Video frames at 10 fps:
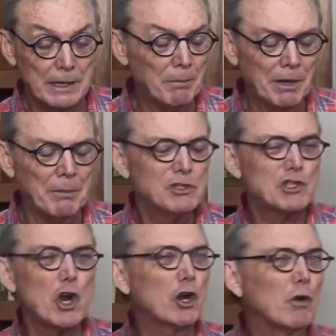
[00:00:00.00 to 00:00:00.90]
Let me
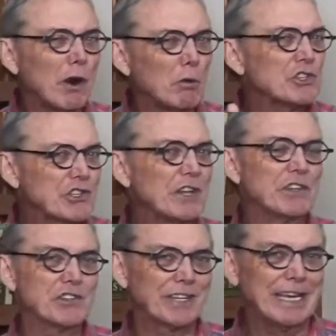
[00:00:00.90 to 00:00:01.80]
start over. I want to say
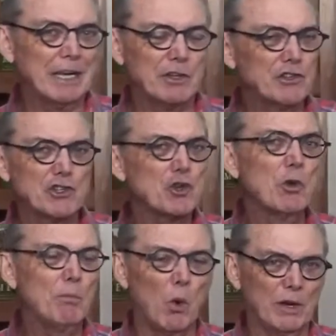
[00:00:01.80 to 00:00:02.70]
this again. This is so
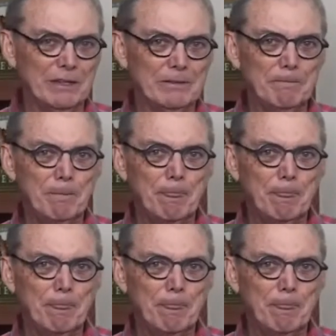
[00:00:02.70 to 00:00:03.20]
important.